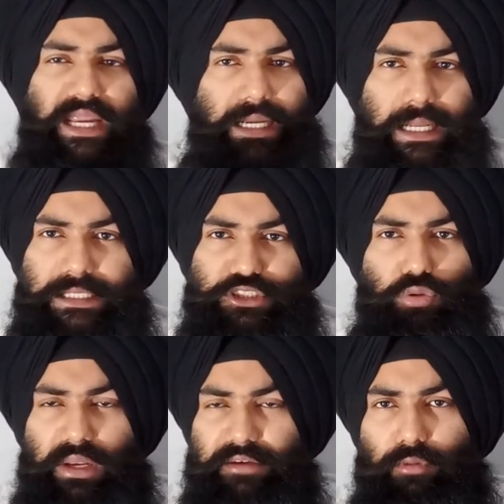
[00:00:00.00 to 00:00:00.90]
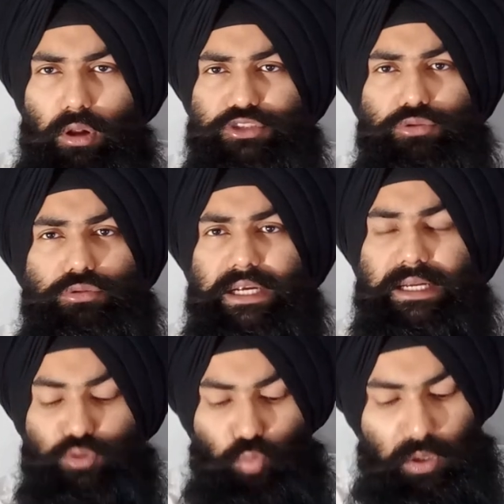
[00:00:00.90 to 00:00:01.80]
it is totally false. So
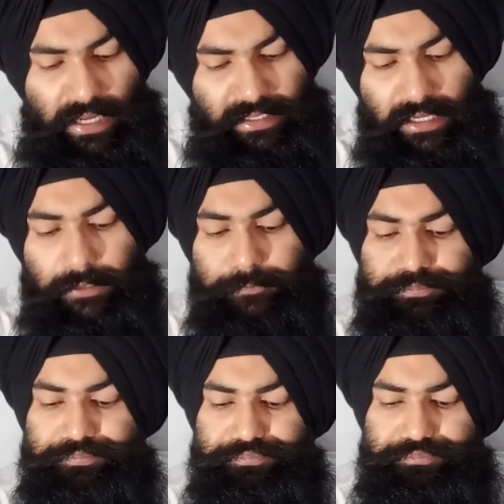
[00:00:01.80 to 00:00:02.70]
it doesn't work like that.